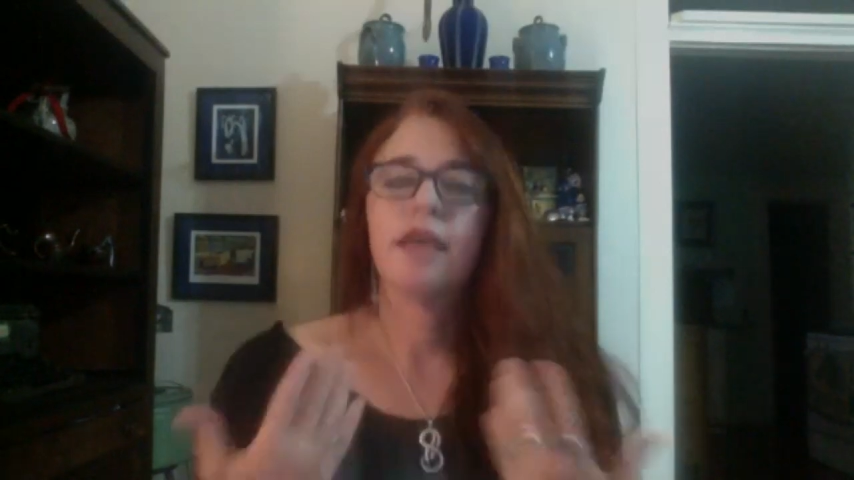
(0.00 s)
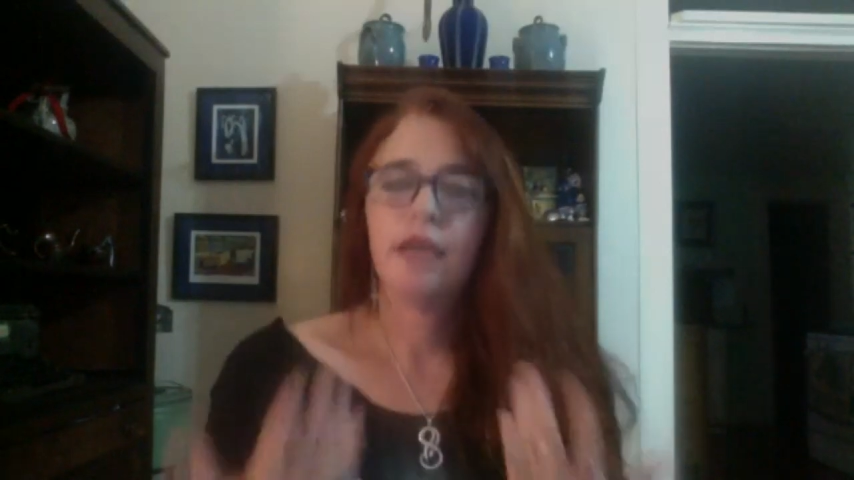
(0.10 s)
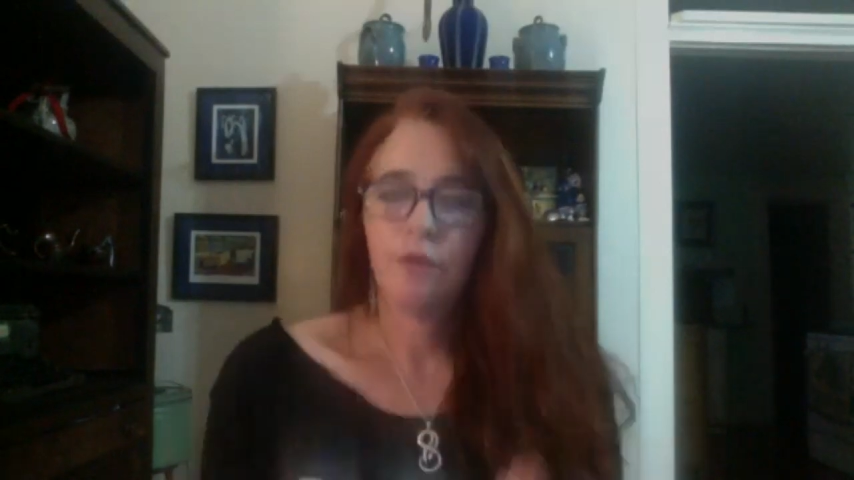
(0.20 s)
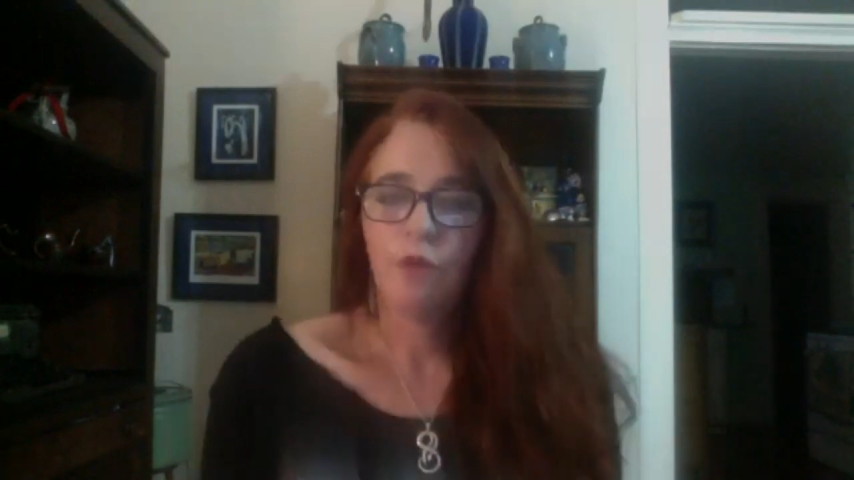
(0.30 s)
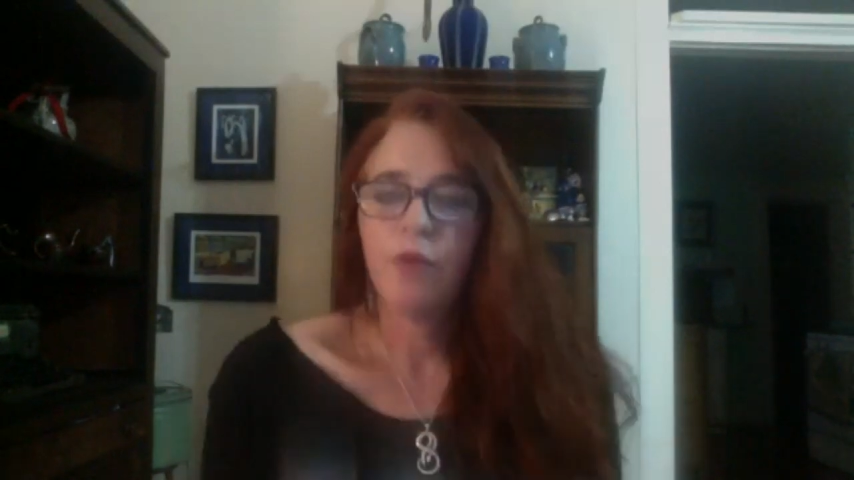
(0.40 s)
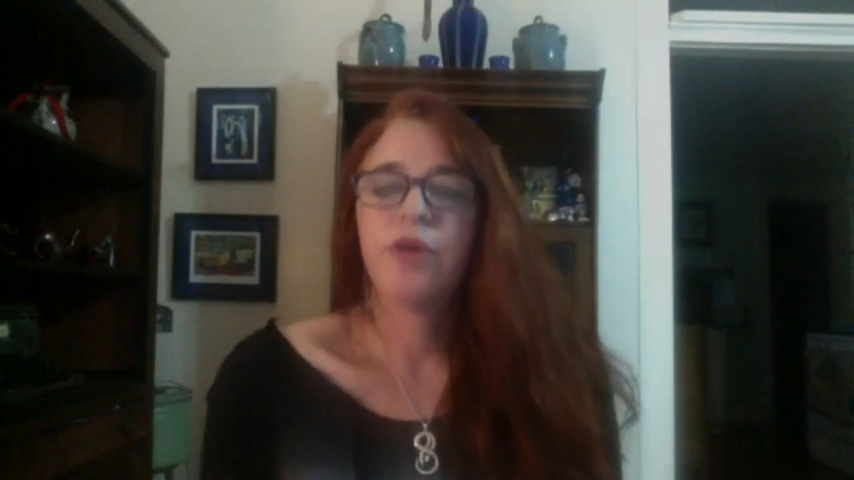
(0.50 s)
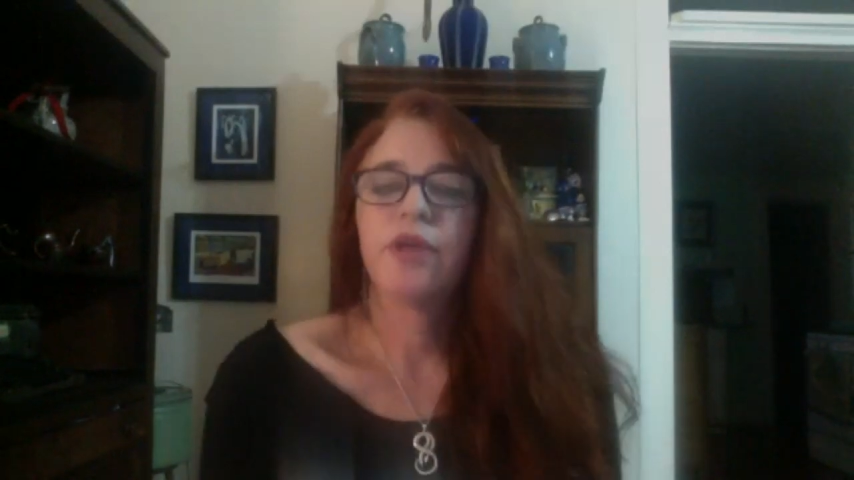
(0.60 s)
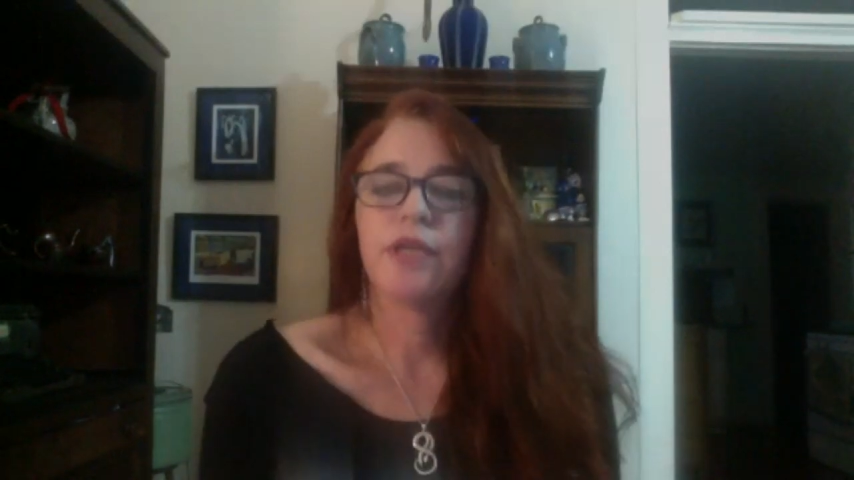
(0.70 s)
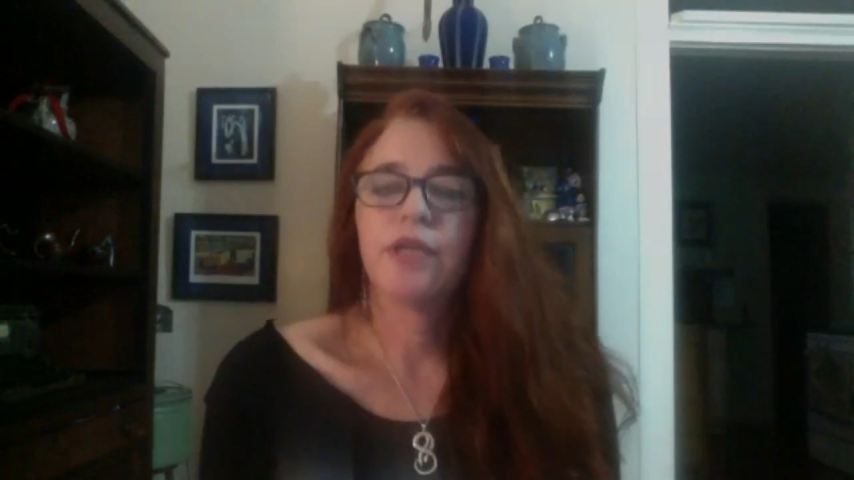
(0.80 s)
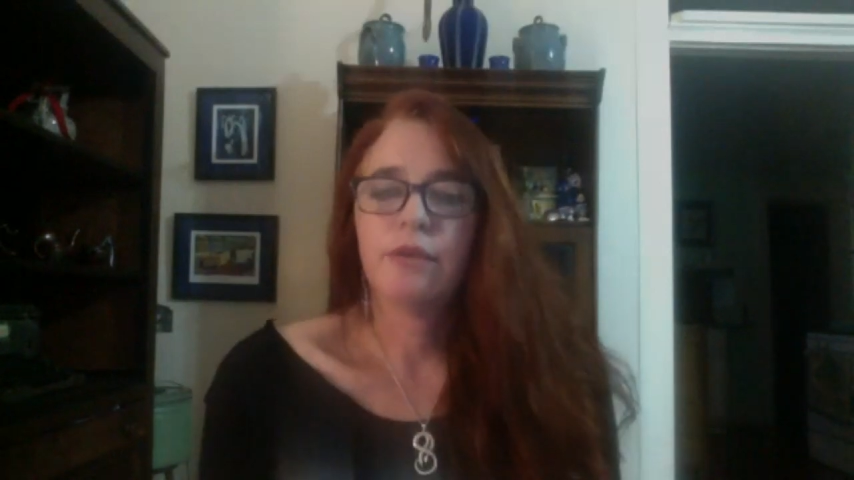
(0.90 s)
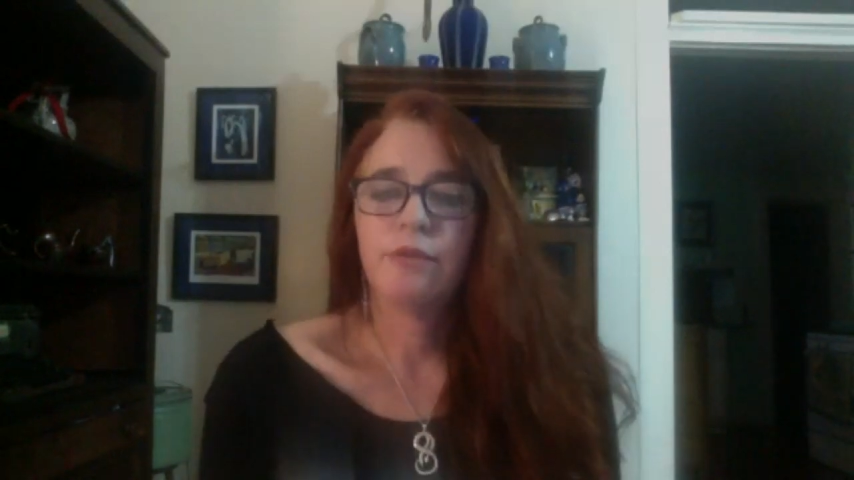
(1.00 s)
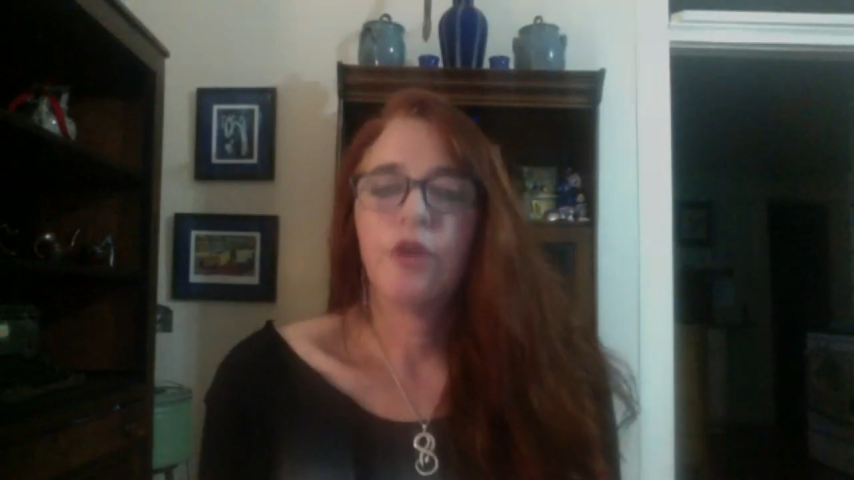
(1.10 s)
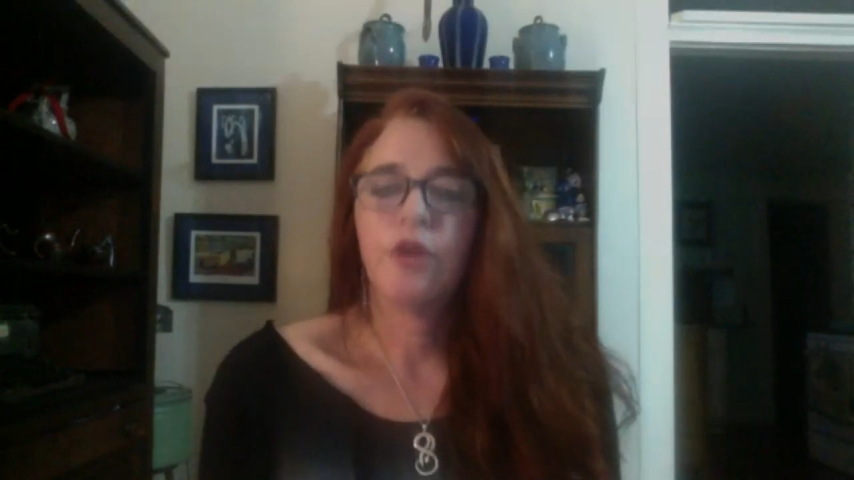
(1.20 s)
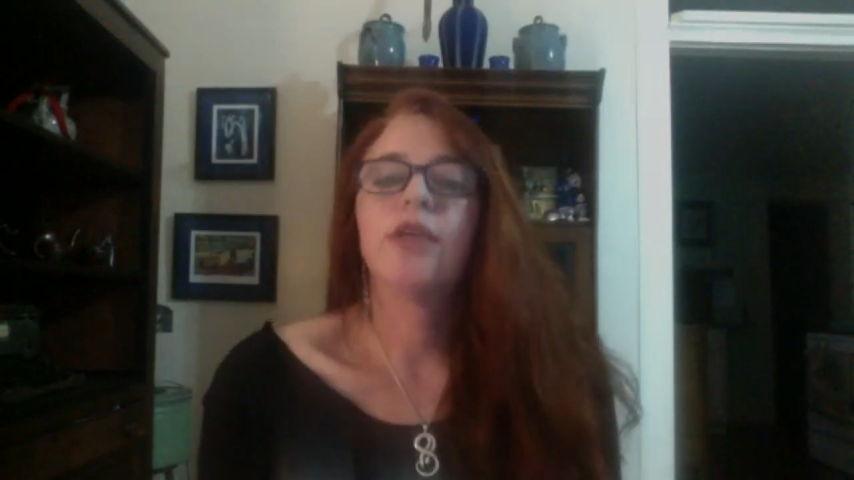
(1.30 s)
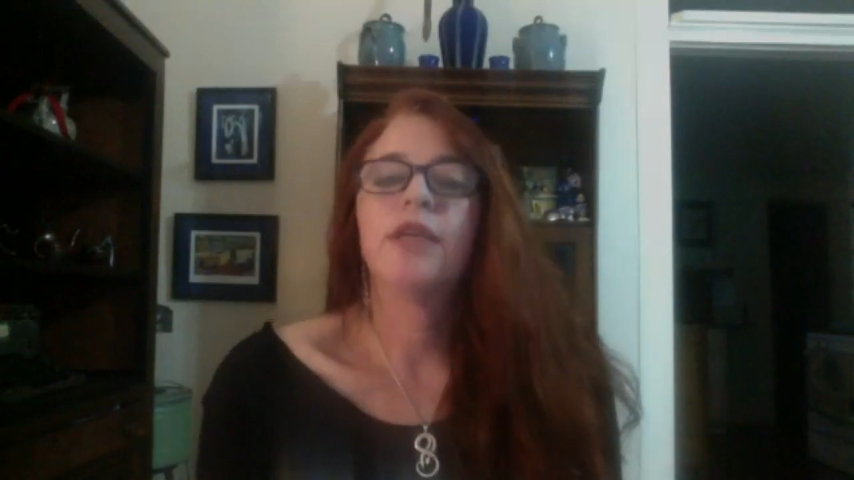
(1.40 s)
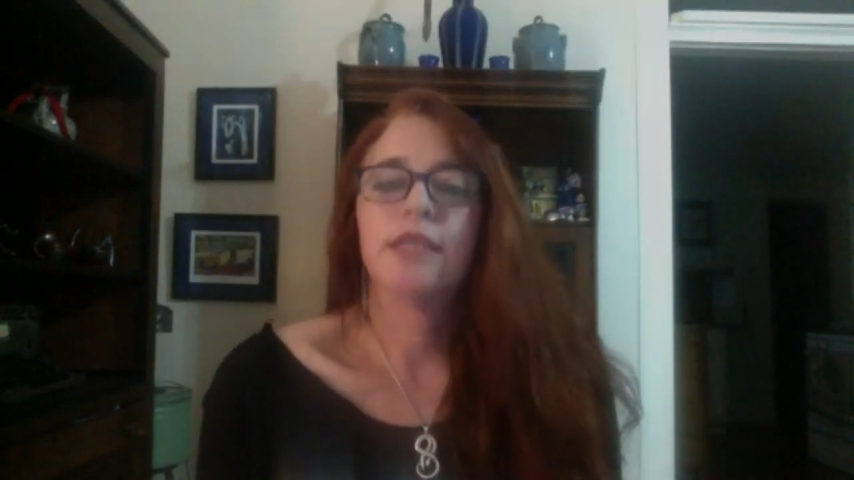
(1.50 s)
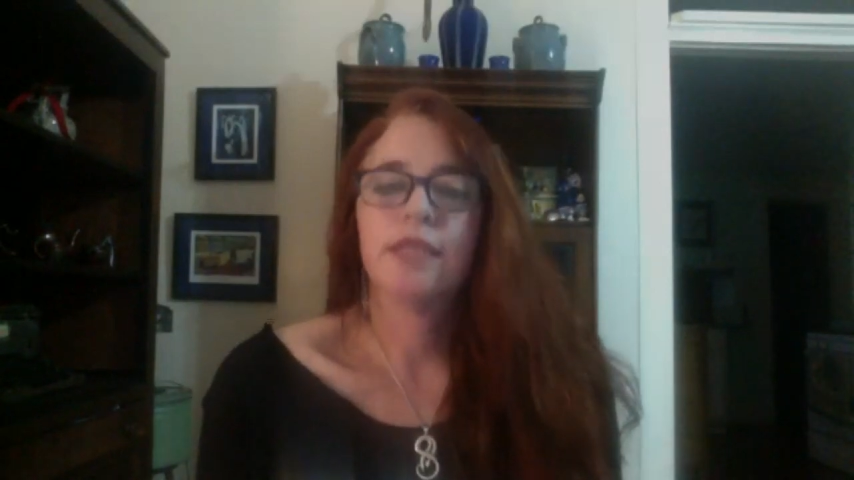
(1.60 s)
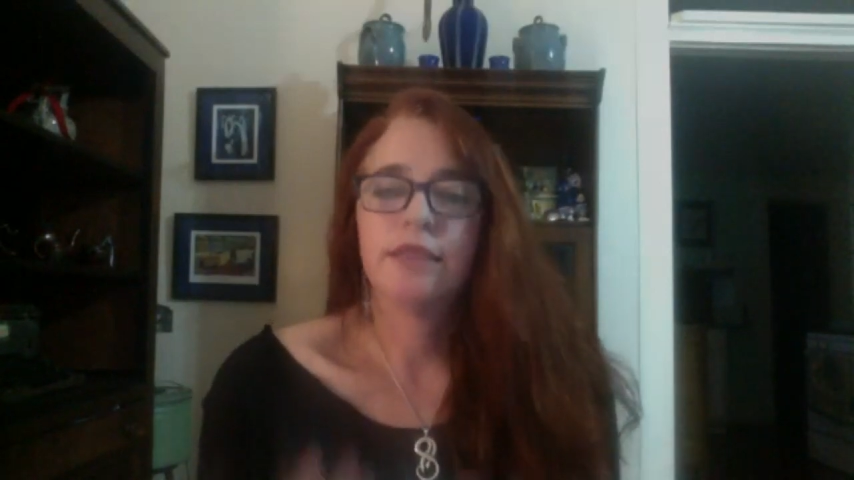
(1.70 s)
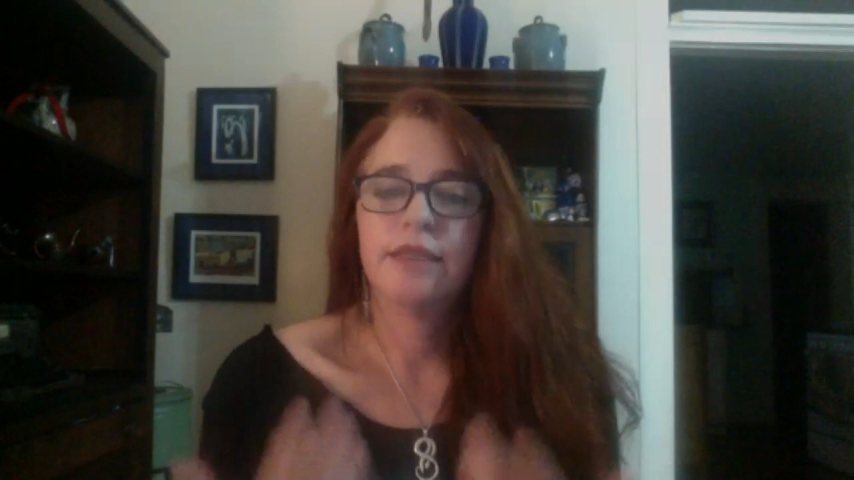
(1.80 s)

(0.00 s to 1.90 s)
on what we were going to work on